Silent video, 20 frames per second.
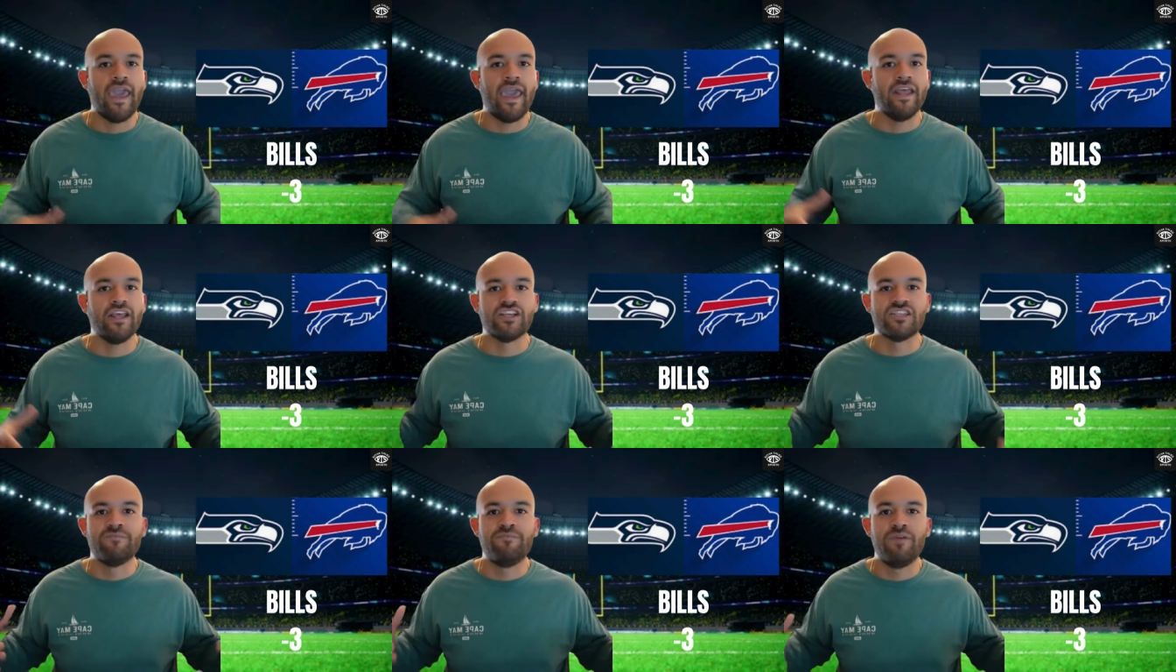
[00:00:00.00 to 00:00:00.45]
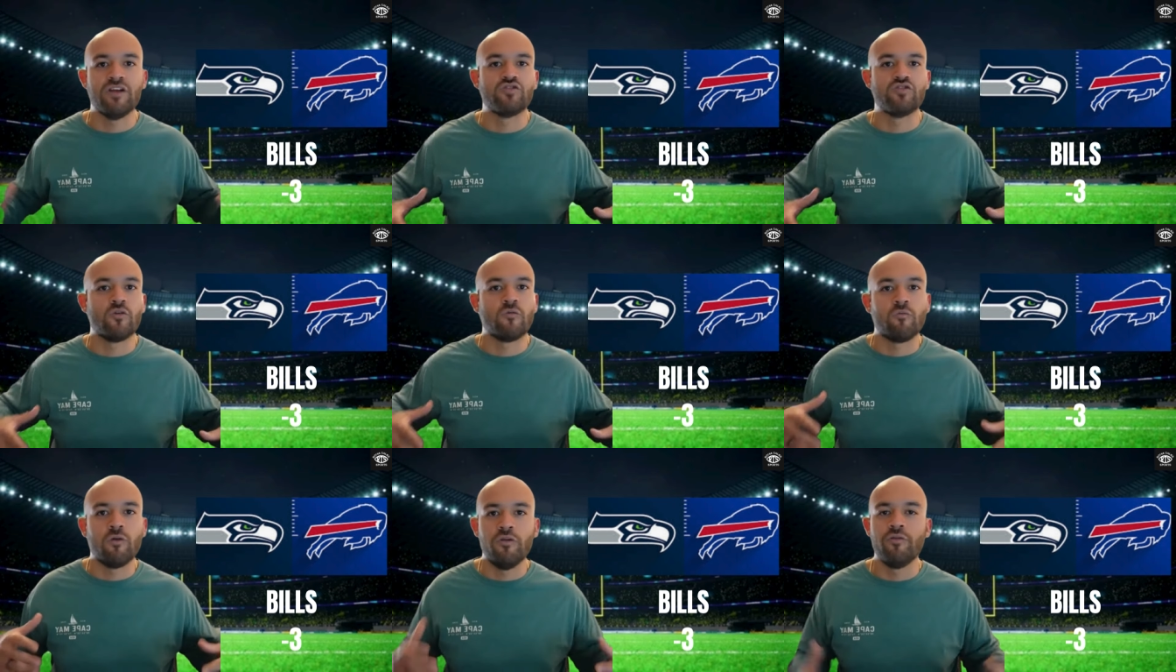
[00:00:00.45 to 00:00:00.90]
and expect to
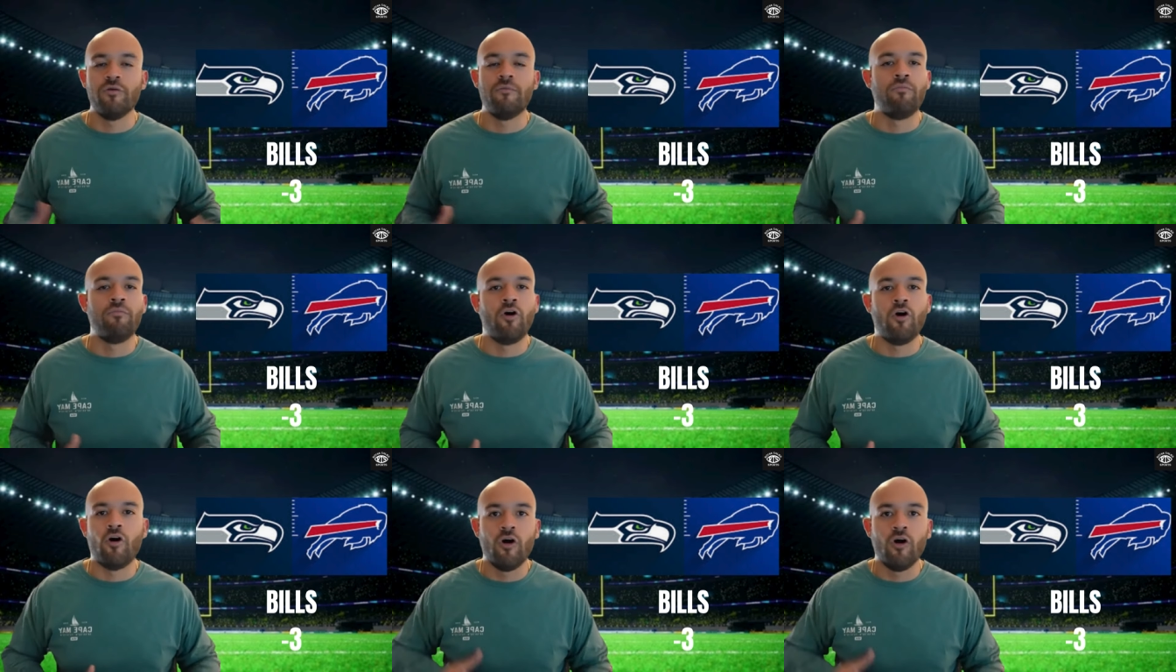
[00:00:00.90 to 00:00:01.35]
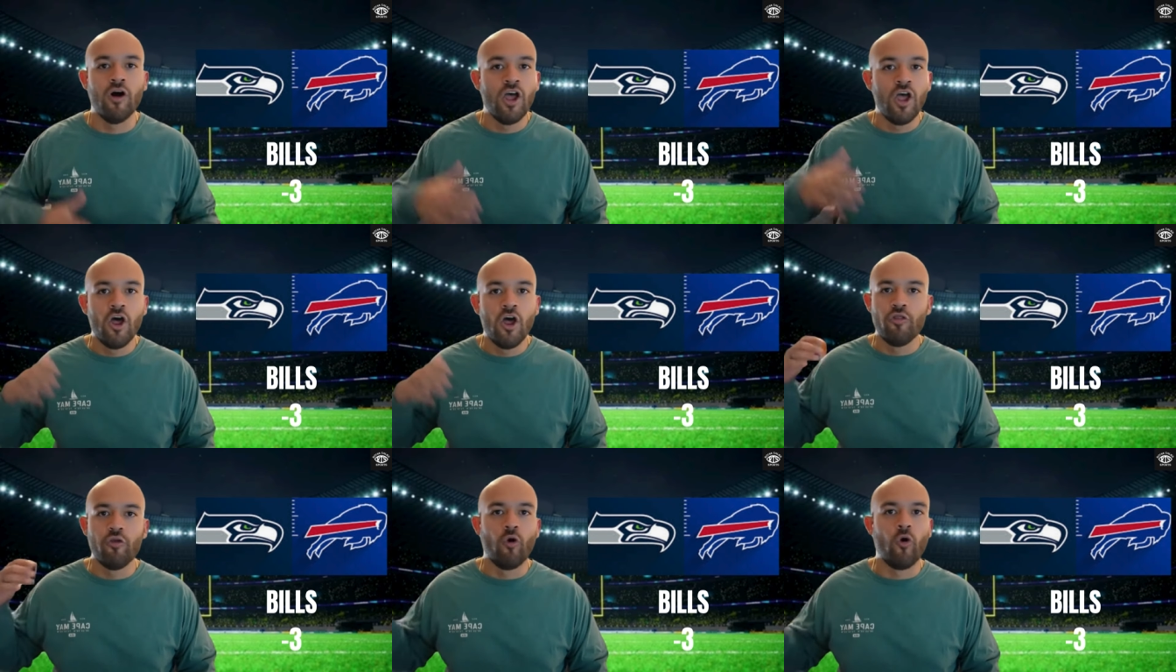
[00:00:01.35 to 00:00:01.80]
run the ball
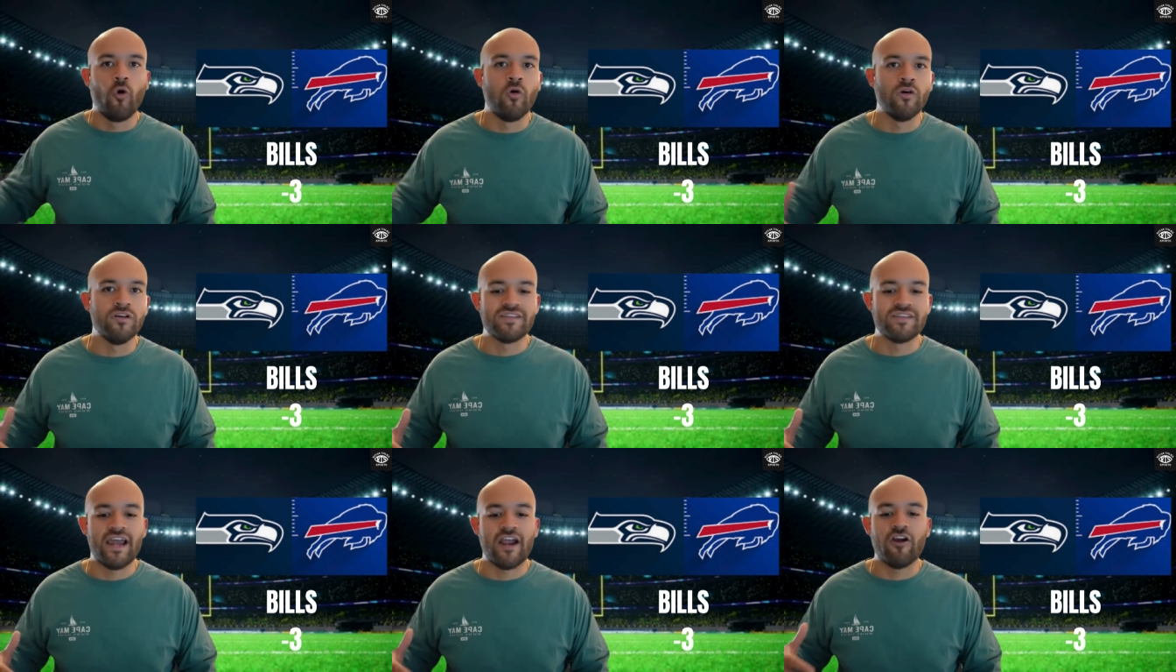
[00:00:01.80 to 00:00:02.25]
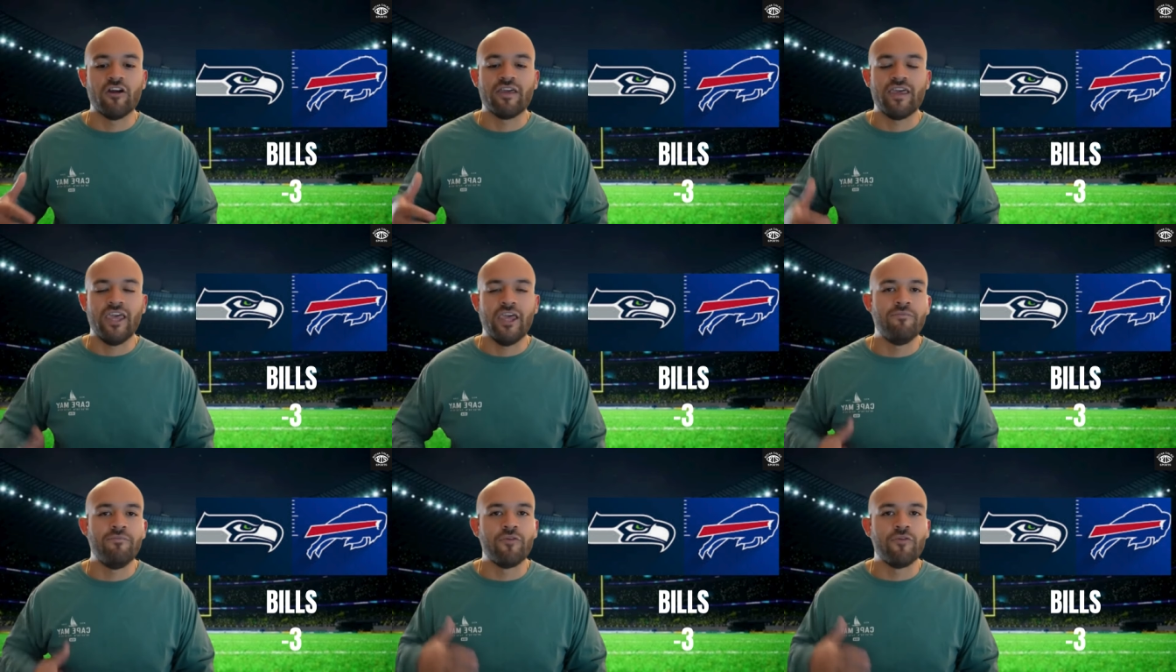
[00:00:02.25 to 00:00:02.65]
the whole entire game.